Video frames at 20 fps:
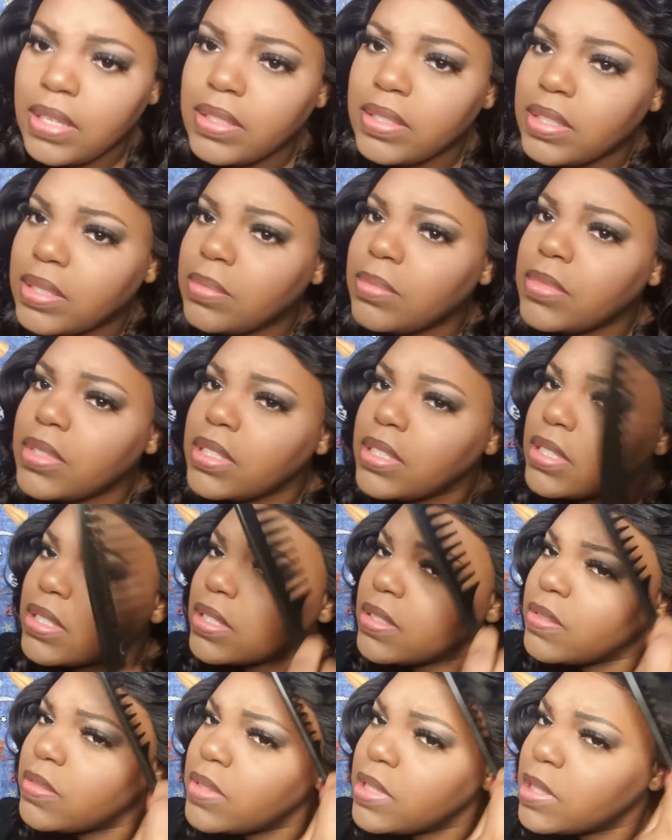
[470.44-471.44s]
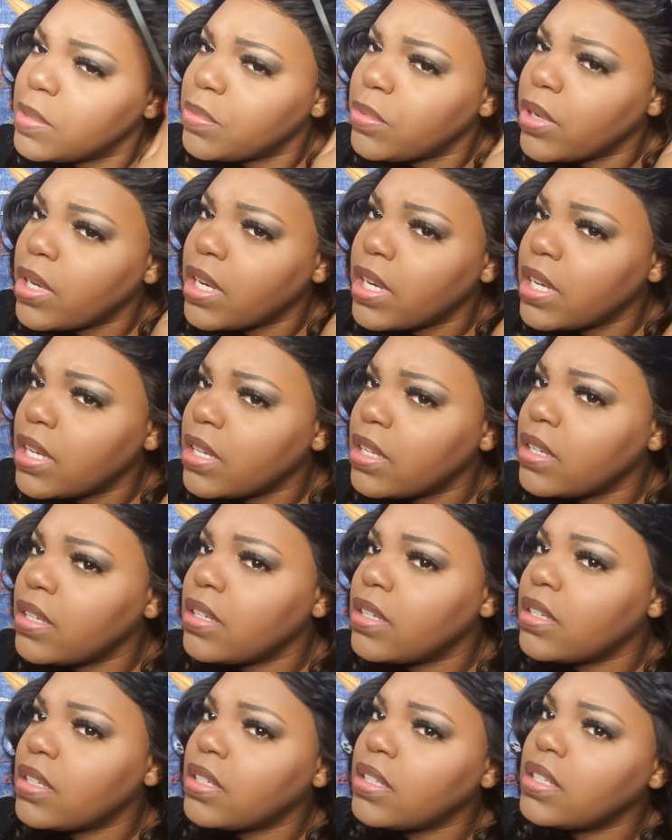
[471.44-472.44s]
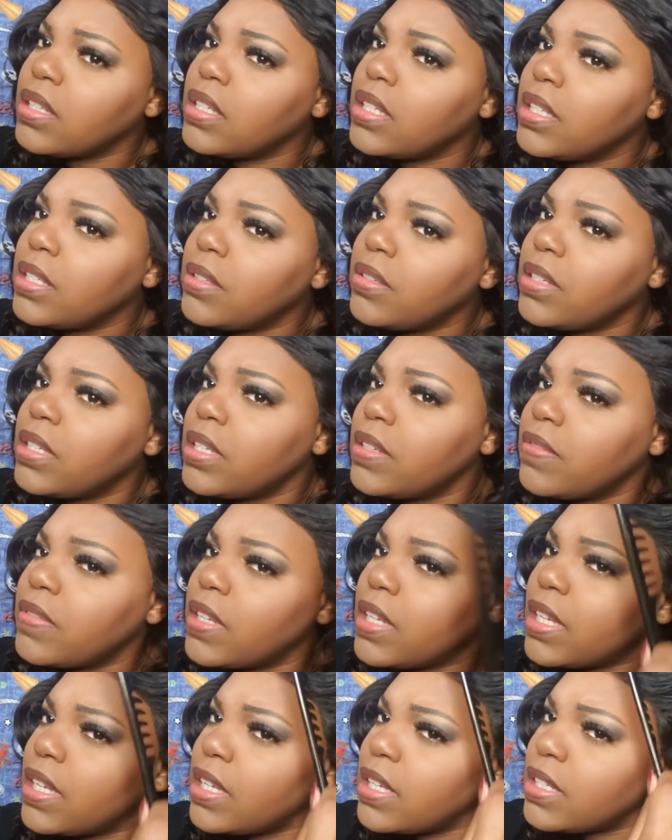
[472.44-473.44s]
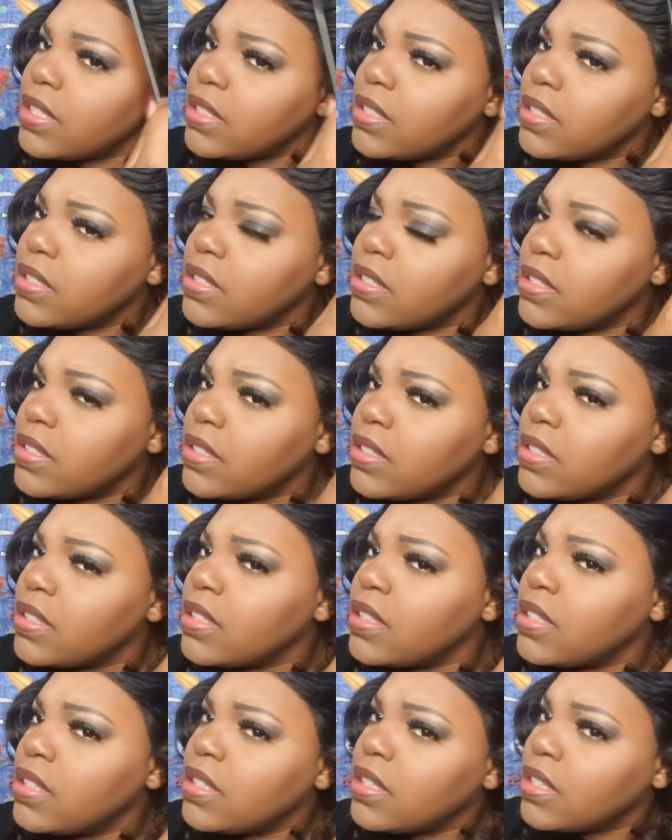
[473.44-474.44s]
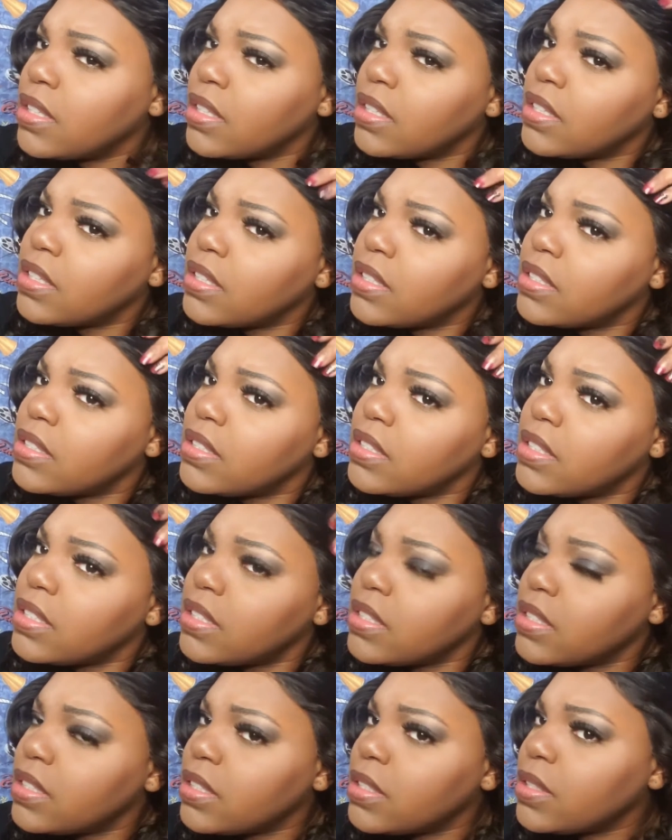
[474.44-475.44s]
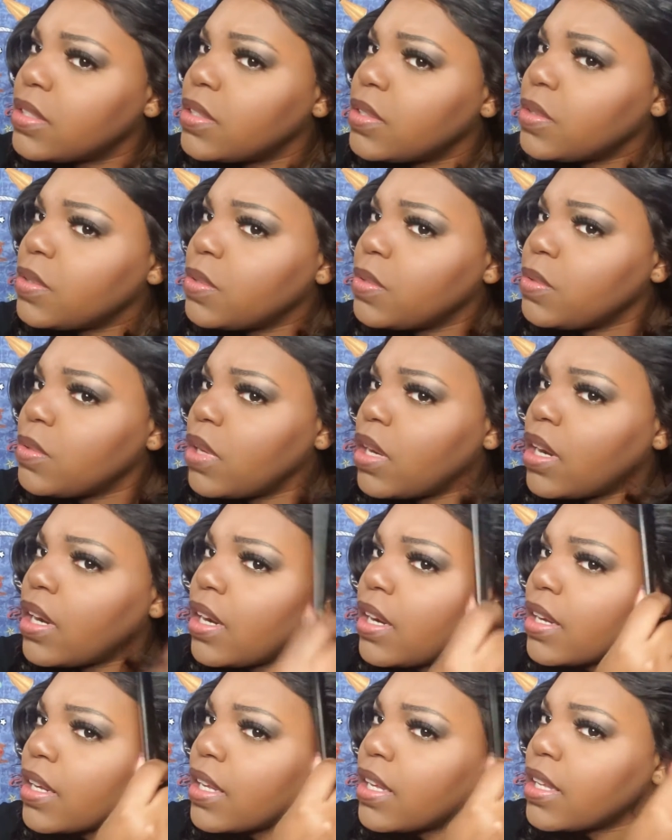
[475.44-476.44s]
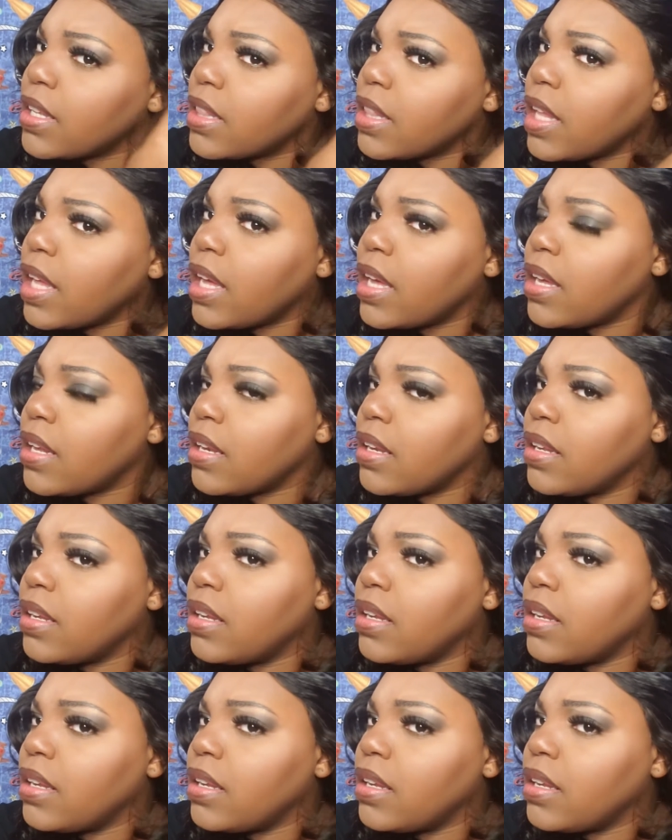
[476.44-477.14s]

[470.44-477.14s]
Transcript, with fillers: So I'm just going to spray a little of that just to uh, get that